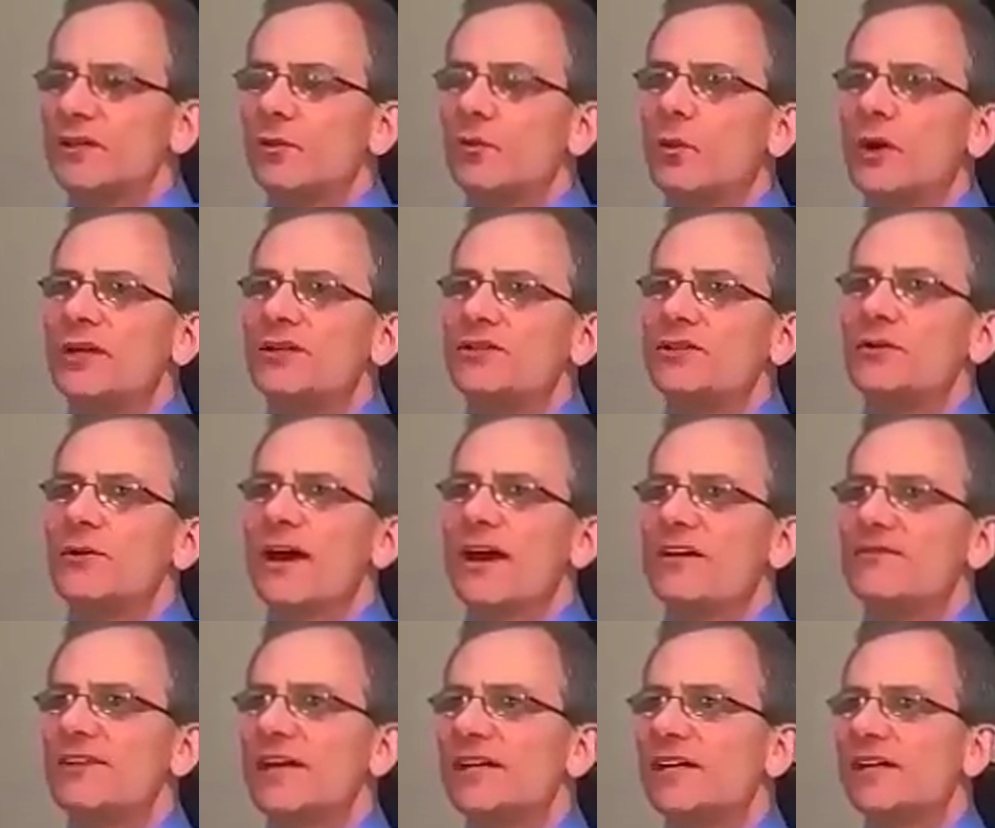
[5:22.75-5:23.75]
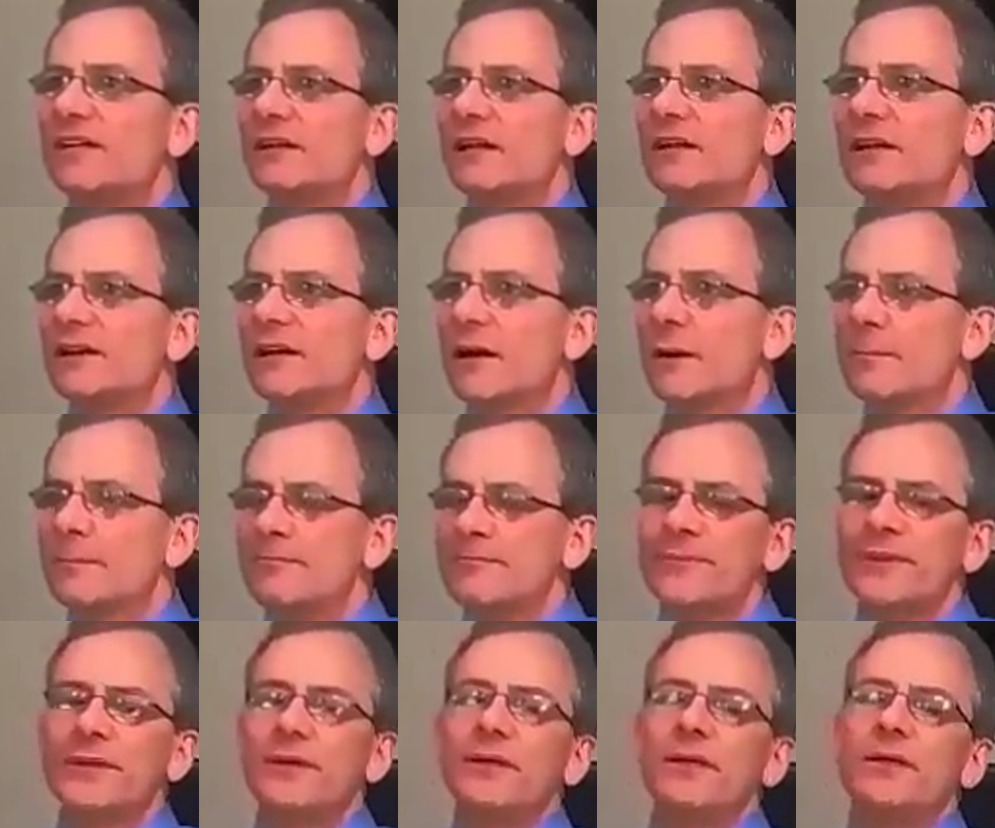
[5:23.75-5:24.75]
The ones who have that LLM
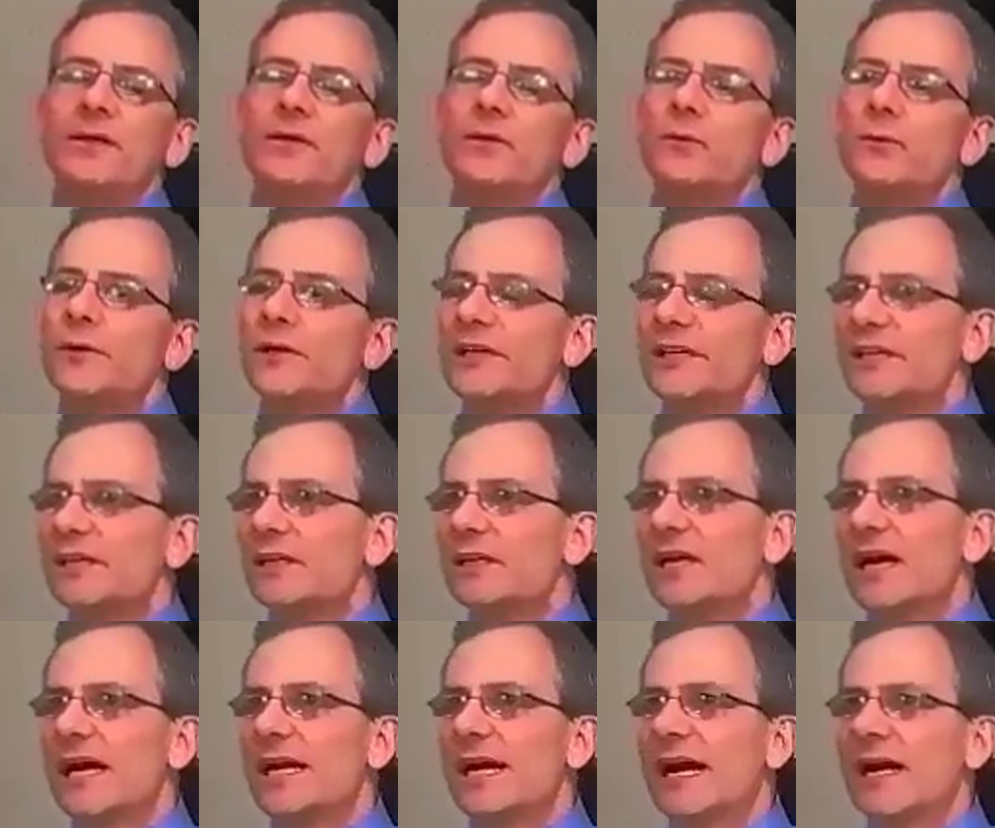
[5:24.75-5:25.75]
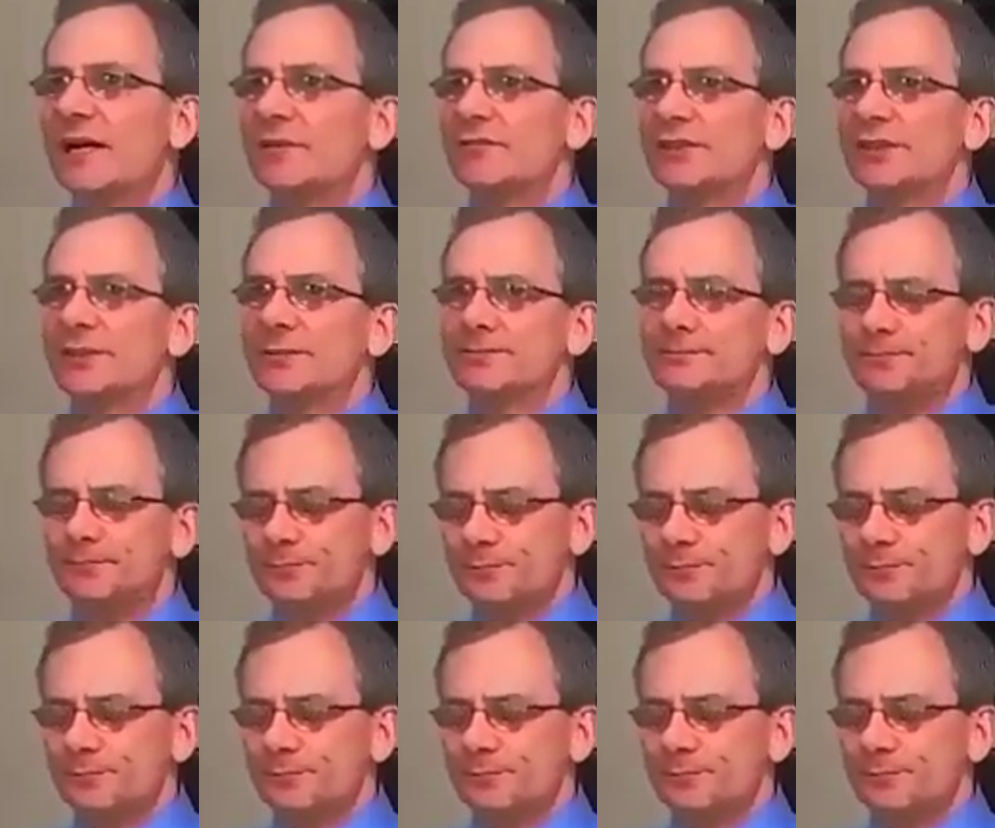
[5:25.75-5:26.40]
really get a lot out of it.